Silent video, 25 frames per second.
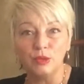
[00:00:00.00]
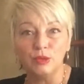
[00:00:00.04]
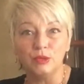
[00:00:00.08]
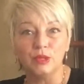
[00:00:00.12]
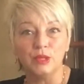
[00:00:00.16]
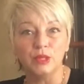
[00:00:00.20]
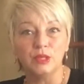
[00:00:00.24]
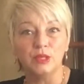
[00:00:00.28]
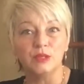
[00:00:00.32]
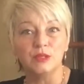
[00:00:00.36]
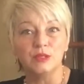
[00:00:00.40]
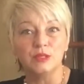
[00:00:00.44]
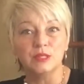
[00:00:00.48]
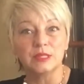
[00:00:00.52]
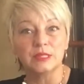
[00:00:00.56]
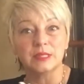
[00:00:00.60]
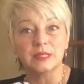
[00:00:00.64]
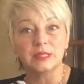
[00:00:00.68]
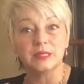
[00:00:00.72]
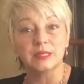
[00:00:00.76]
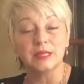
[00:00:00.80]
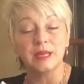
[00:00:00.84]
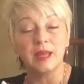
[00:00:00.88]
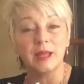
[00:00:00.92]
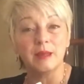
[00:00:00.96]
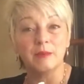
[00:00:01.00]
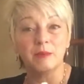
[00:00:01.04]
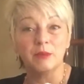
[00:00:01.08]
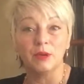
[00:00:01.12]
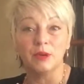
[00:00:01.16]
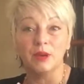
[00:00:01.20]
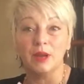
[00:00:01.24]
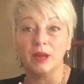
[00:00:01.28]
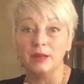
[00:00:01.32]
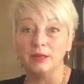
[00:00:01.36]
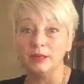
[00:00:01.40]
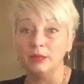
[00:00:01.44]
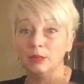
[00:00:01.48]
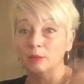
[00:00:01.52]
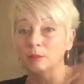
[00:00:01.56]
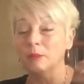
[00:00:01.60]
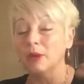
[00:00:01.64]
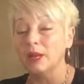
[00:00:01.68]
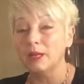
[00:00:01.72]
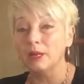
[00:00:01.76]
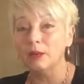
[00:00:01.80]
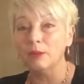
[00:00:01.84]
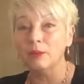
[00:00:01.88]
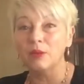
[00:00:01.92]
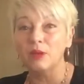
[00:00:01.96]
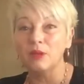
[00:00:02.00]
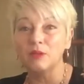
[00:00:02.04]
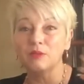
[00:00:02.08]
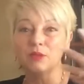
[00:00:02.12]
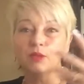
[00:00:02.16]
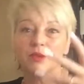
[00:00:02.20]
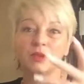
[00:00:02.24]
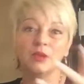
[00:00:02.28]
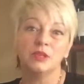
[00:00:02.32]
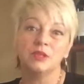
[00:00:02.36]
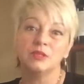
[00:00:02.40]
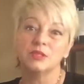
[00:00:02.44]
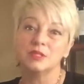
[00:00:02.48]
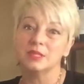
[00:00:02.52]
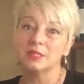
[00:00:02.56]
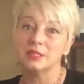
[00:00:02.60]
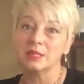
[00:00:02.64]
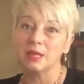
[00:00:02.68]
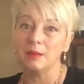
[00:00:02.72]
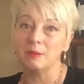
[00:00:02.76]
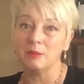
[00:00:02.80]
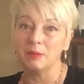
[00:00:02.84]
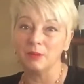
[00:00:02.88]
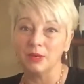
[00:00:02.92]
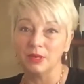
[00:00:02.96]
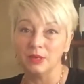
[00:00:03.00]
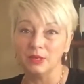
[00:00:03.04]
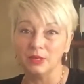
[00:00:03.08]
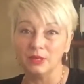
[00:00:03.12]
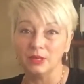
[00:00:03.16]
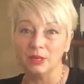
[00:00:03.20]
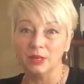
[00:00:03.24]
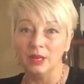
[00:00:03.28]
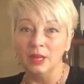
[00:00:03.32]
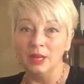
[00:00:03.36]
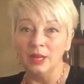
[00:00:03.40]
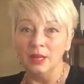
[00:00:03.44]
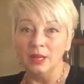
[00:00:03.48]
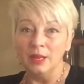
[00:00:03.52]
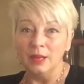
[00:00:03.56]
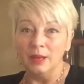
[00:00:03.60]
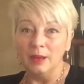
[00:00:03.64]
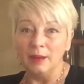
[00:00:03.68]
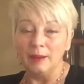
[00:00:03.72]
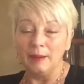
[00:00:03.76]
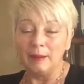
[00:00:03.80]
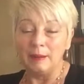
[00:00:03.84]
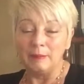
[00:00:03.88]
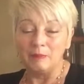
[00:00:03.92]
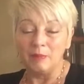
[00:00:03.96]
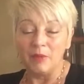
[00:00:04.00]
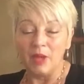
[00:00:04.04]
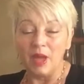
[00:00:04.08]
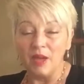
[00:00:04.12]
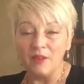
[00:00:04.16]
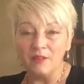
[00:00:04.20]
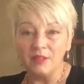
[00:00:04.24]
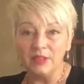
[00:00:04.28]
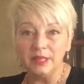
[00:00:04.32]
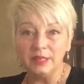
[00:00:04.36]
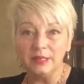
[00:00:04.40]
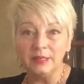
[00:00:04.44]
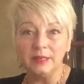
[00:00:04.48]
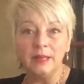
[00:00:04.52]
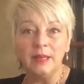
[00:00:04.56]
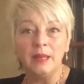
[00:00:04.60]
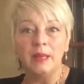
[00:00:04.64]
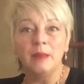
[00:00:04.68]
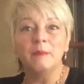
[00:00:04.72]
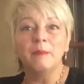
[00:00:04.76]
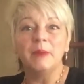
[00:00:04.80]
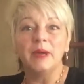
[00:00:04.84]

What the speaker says: you can use the timer on your microwave, you can use the timer on your oven.